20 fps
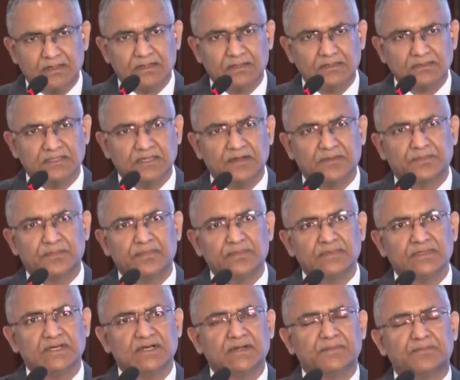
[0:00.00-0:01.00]

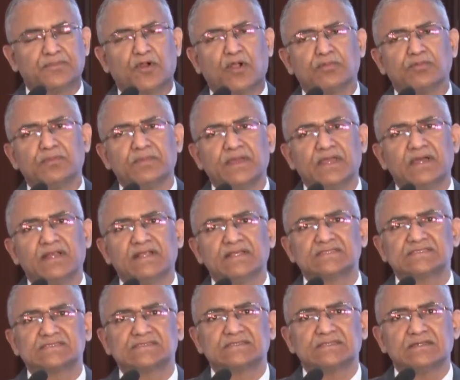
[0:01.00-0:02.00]
The problem here
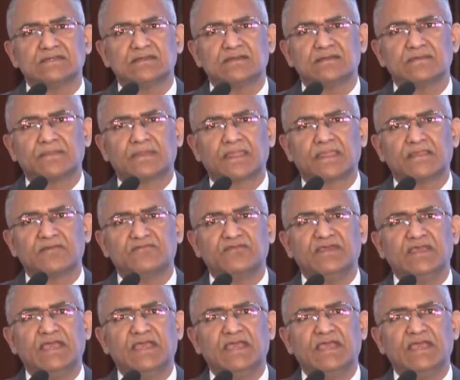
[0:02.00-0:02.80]
is we